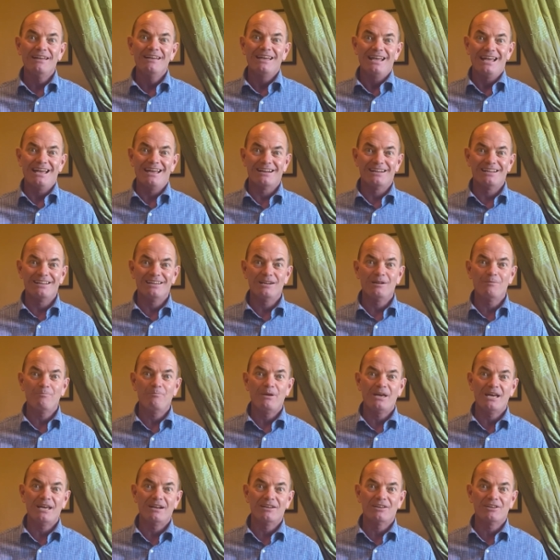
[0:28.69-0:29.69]
and get a
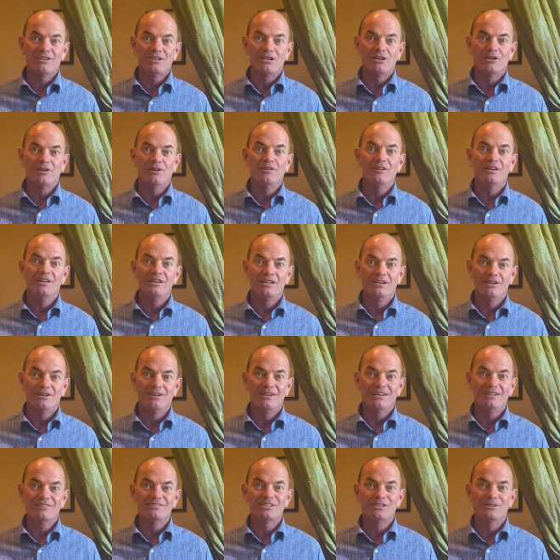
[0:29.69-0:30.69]
pedicure here
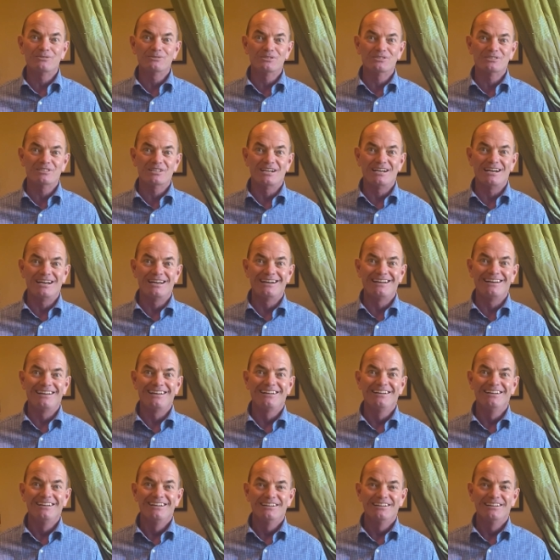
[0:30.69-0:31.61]
at Toscana.